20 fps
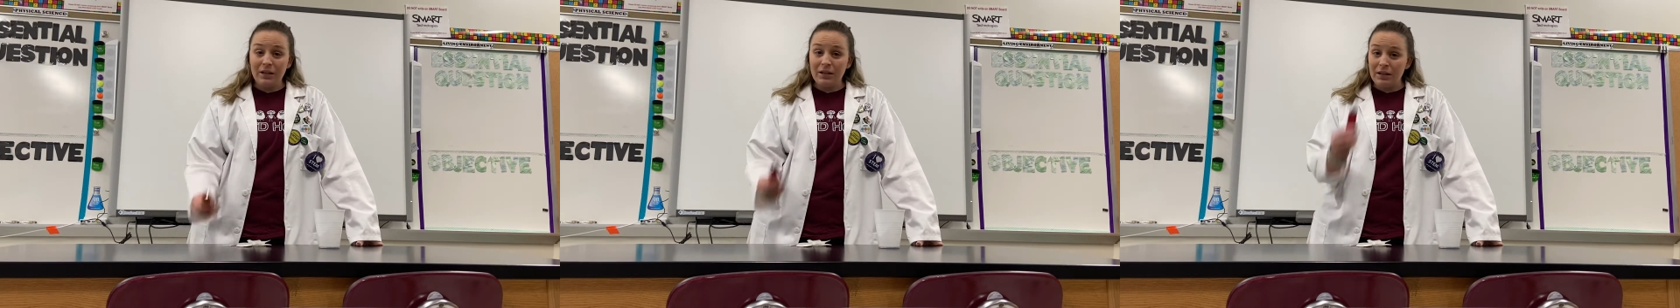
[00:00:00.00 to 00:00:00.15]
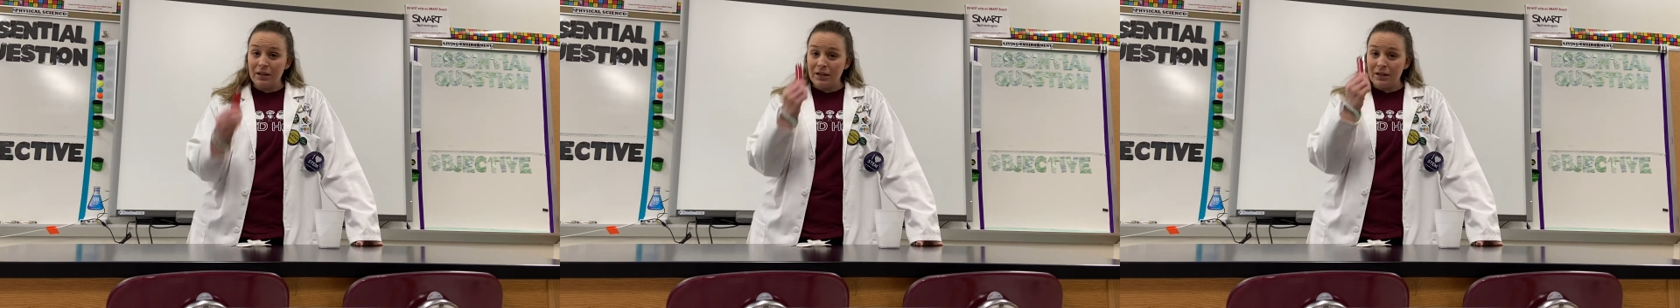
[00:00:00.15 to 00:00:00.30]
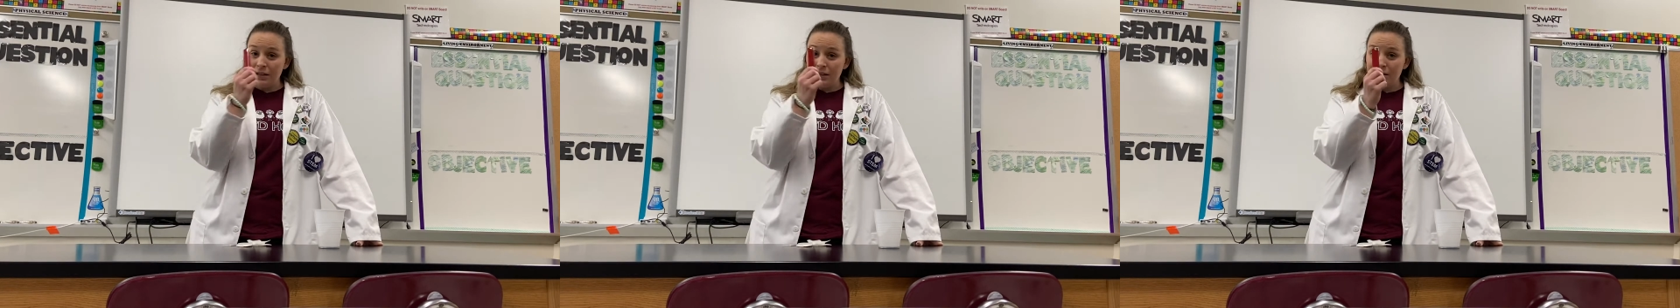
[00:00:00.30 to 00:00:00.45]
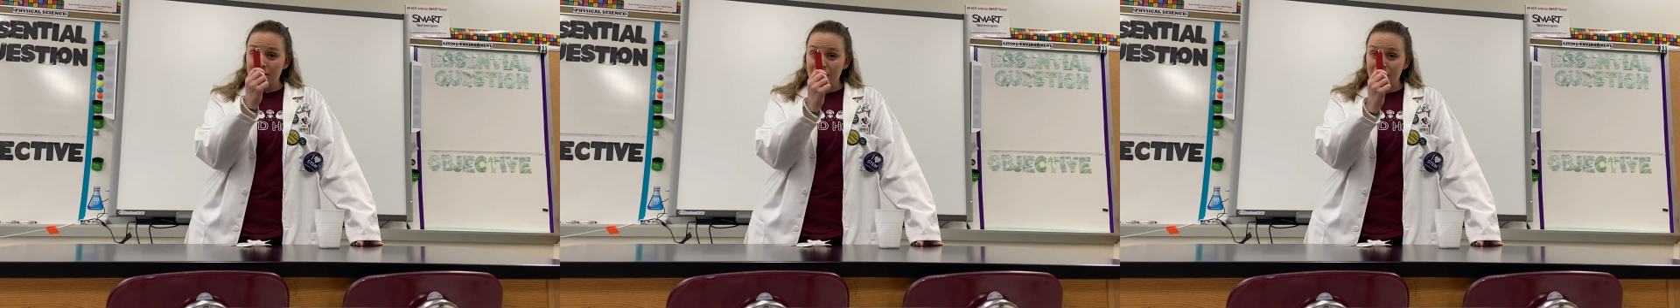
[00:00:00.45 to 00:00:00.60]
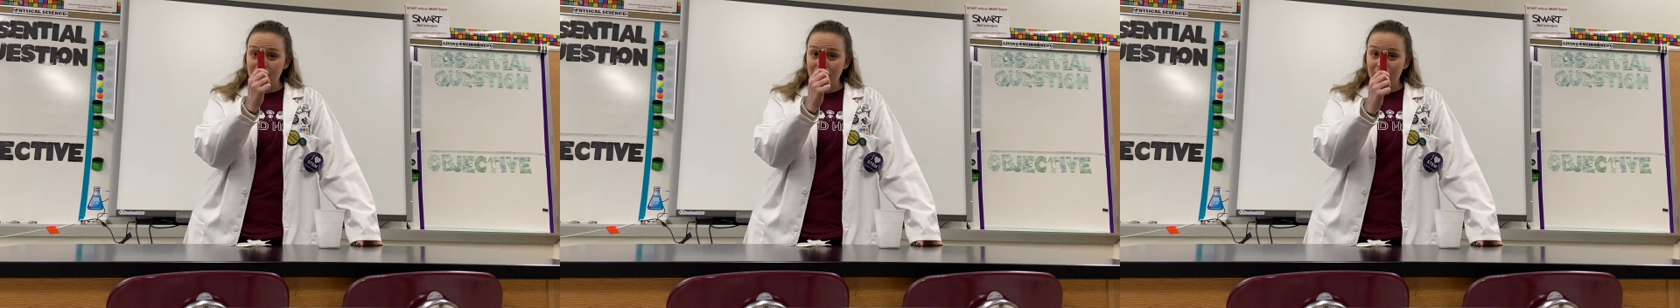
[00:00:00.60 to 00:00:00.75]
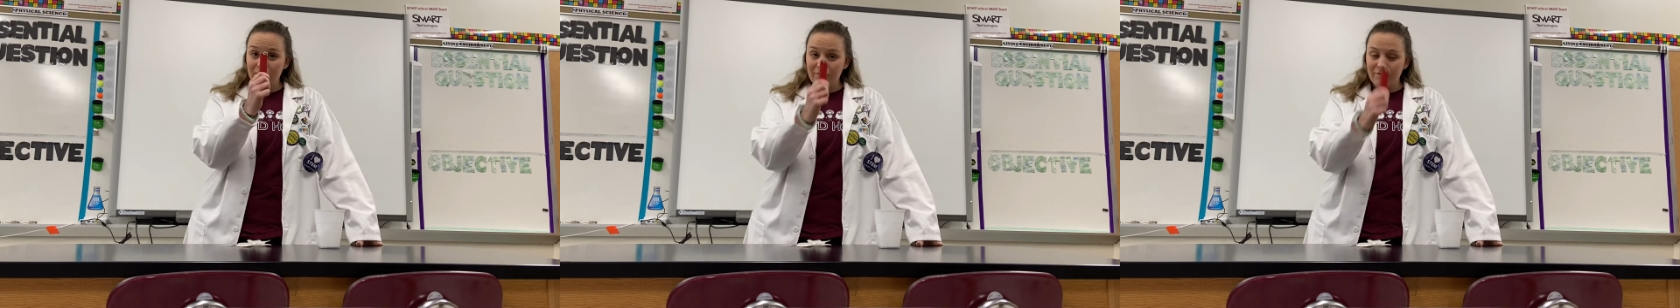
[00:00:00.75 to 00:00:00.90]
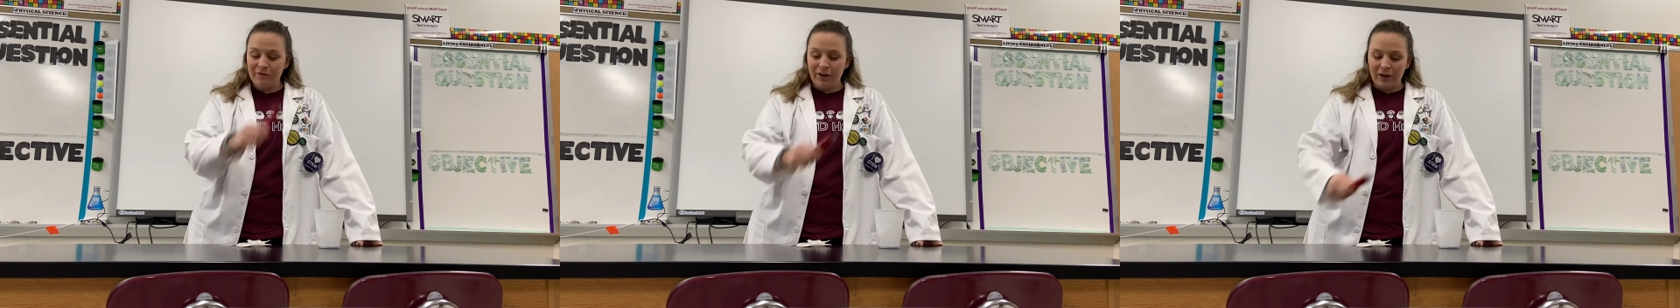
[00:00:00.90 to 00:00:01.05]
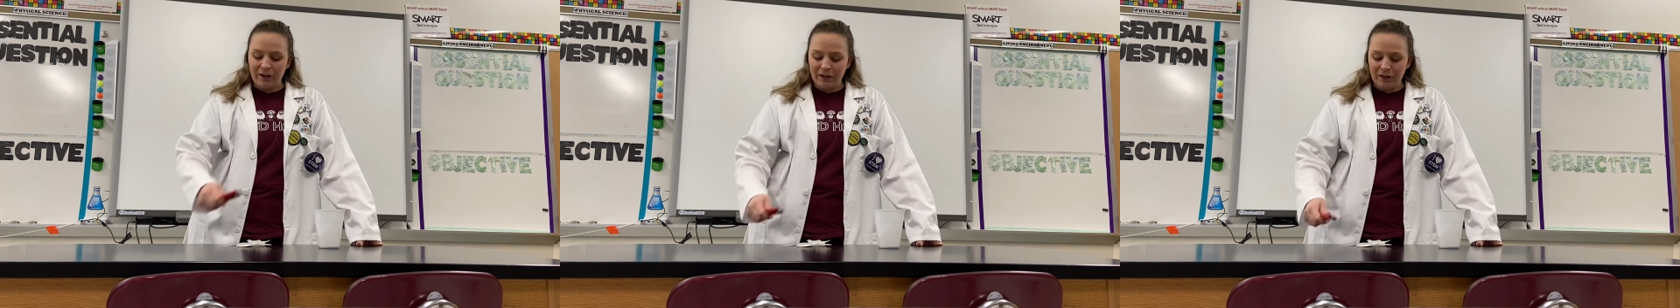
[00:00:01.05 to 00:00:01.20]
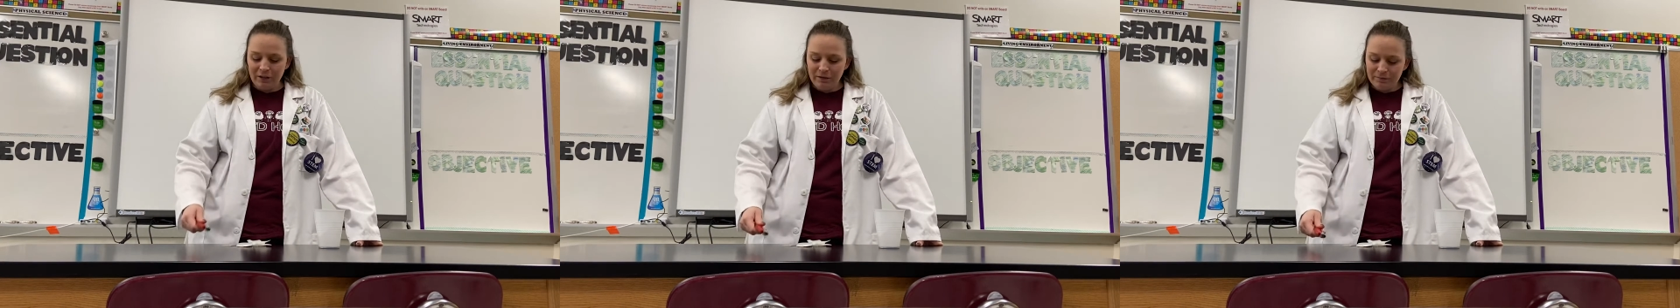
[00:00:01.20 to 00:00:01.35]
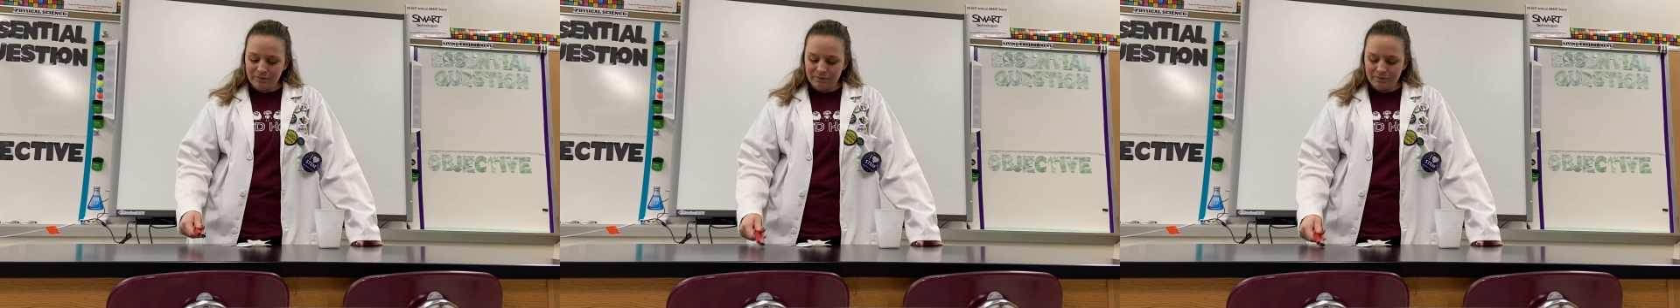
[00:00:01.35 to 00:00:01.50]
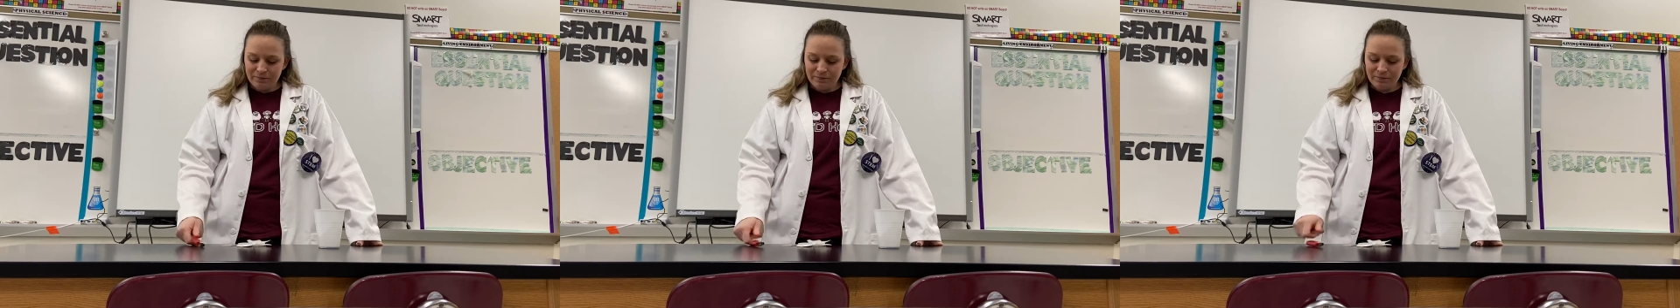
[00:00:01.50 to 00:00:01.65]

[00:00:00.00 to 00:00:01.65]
is fire